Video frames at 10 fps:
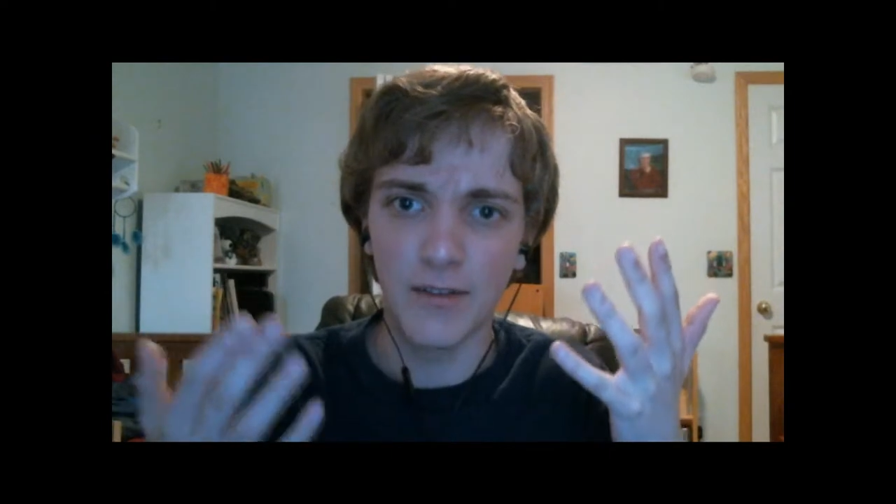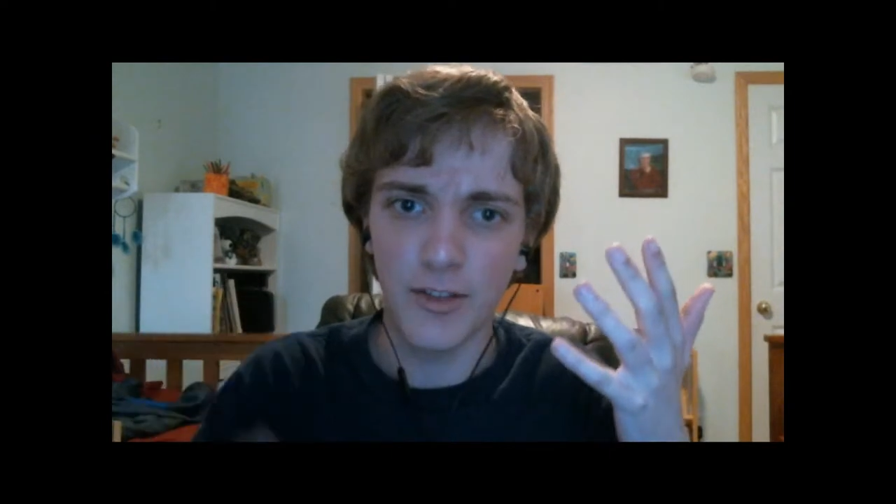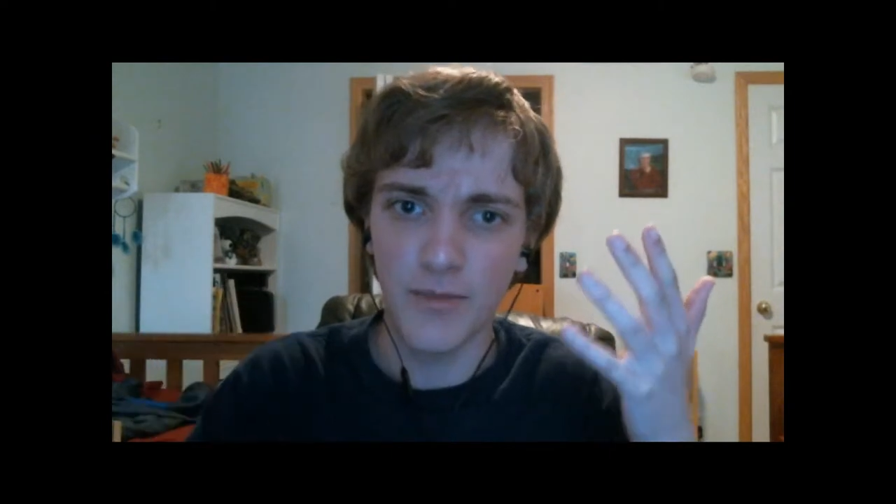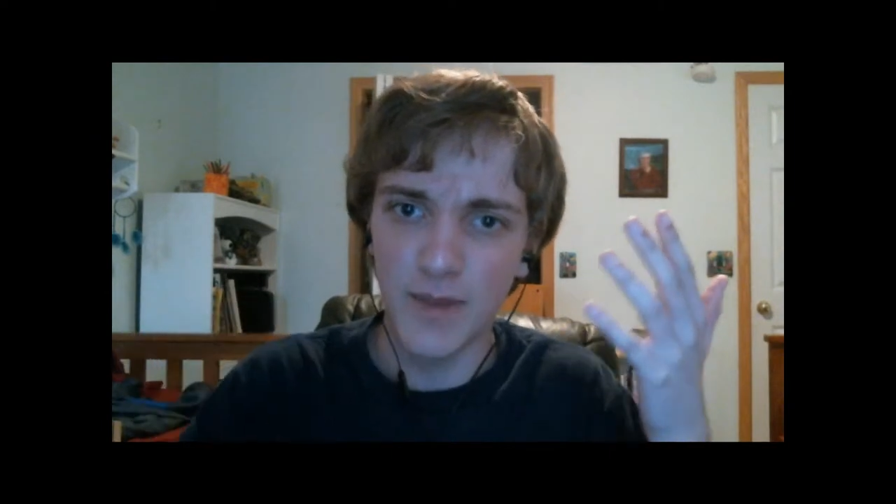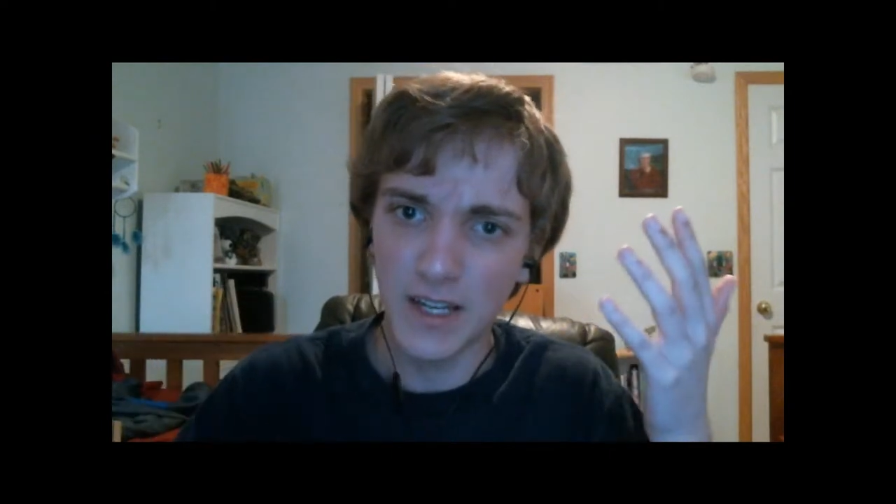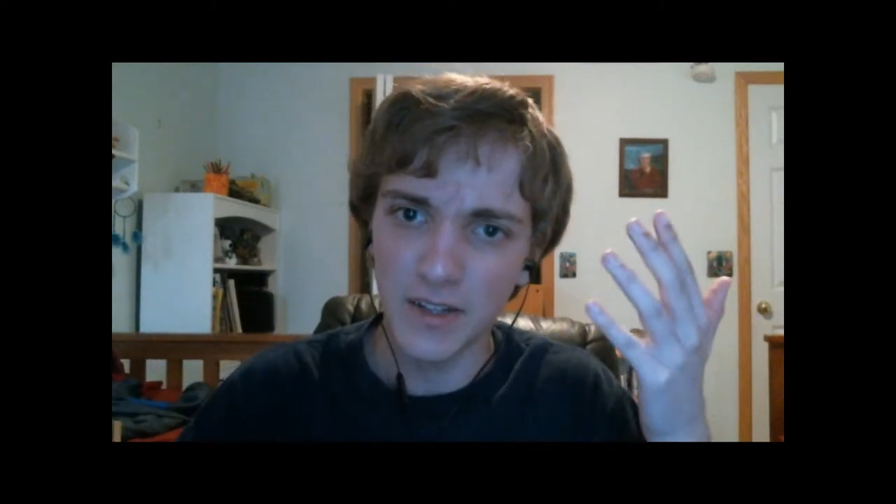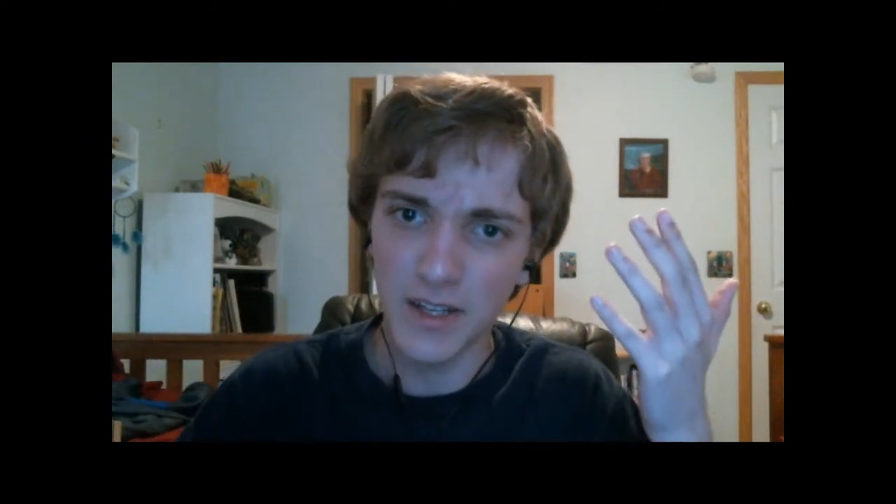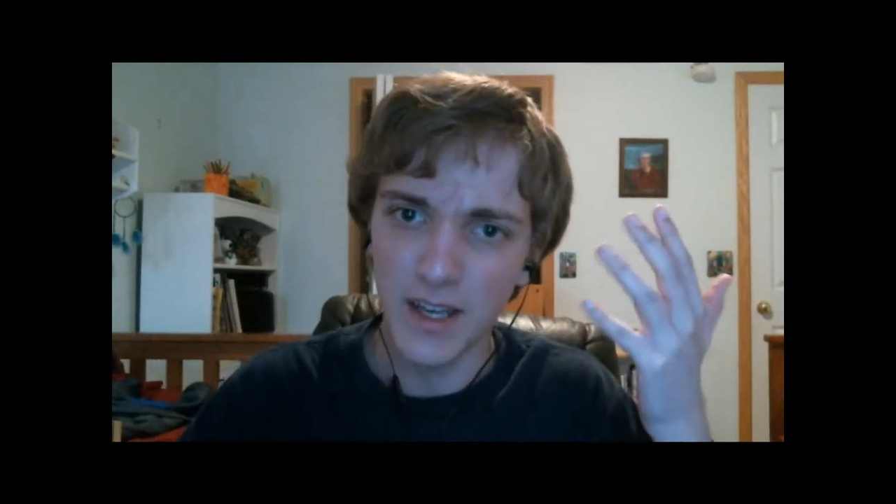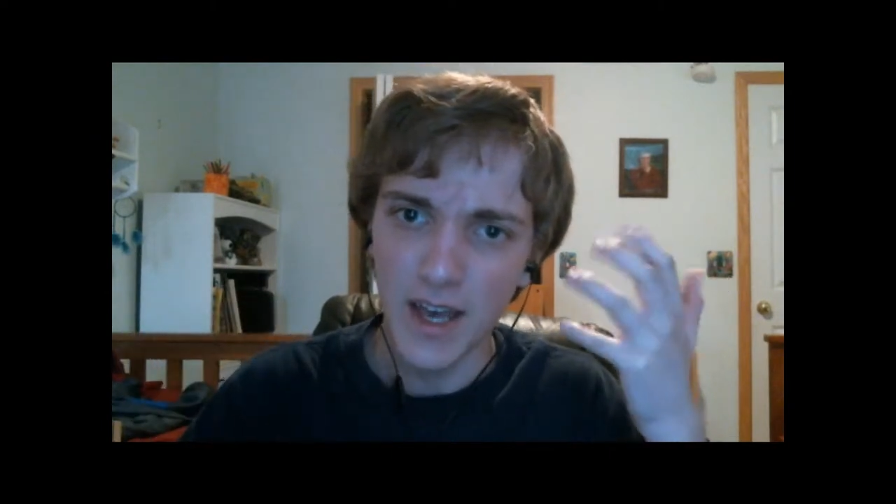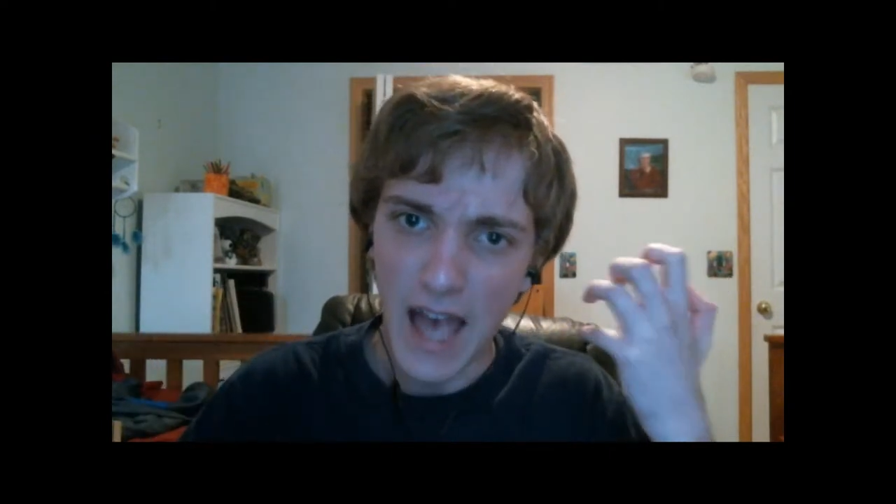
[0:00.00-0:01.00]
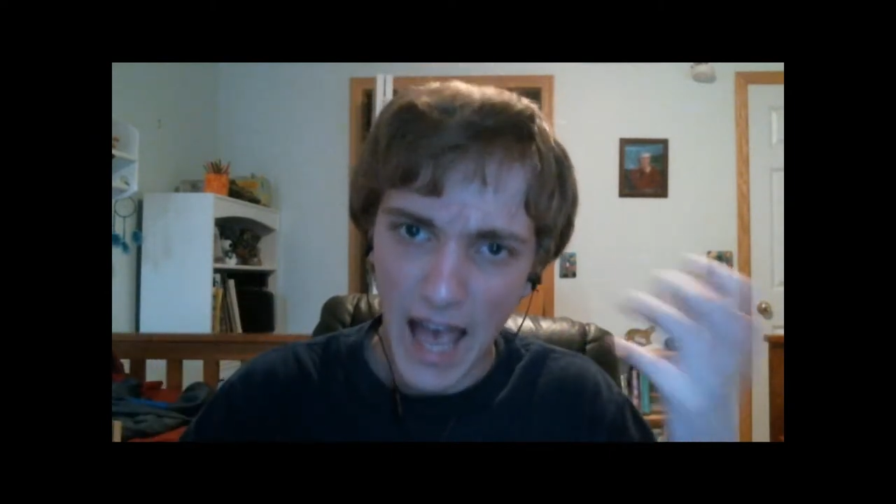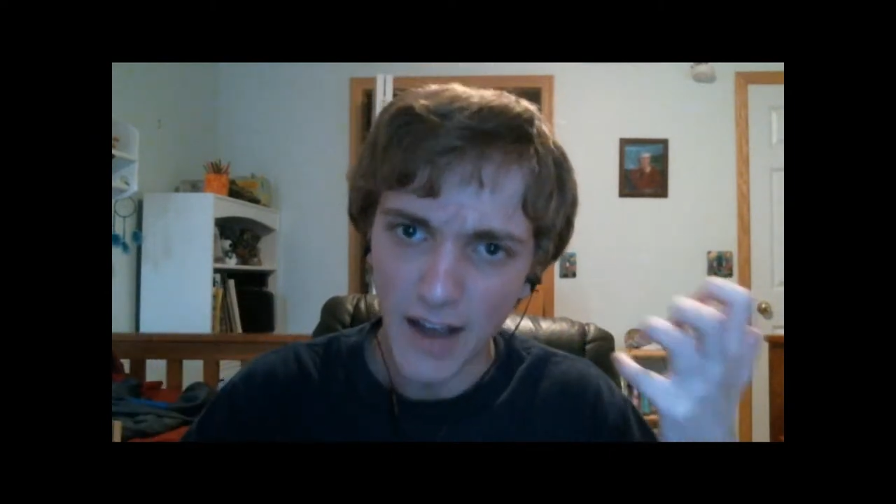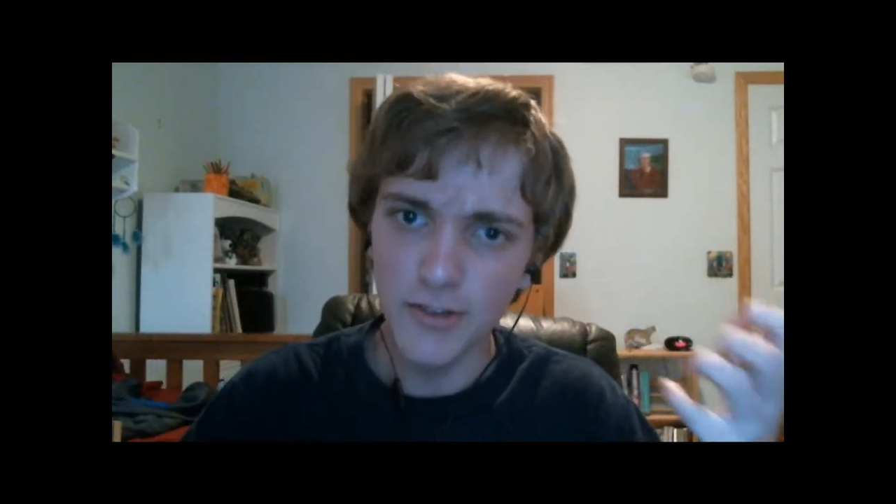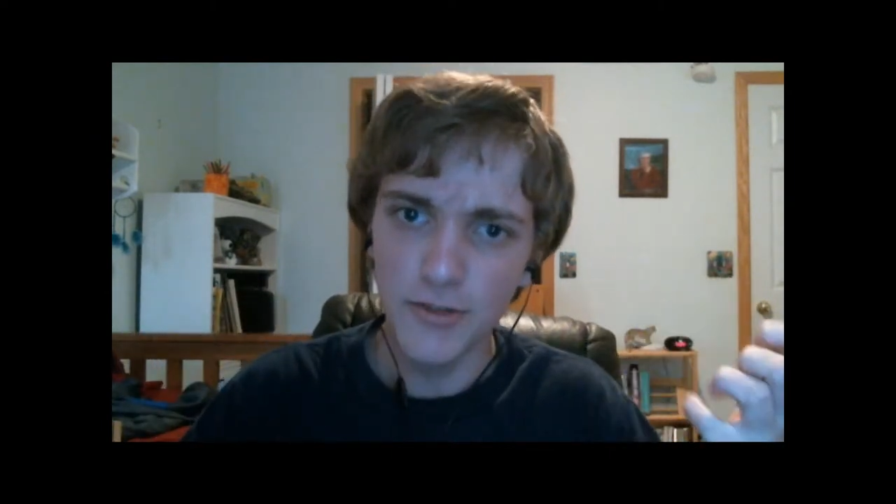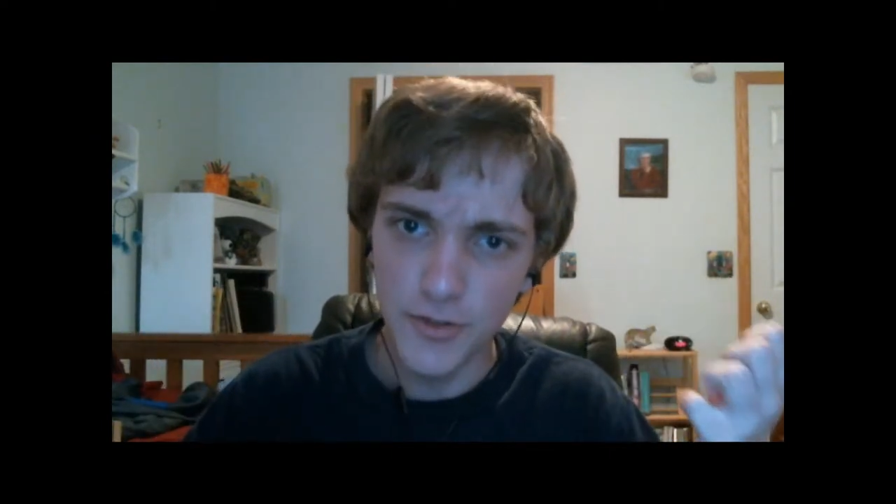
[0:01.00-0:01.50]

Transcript: It's mainly how you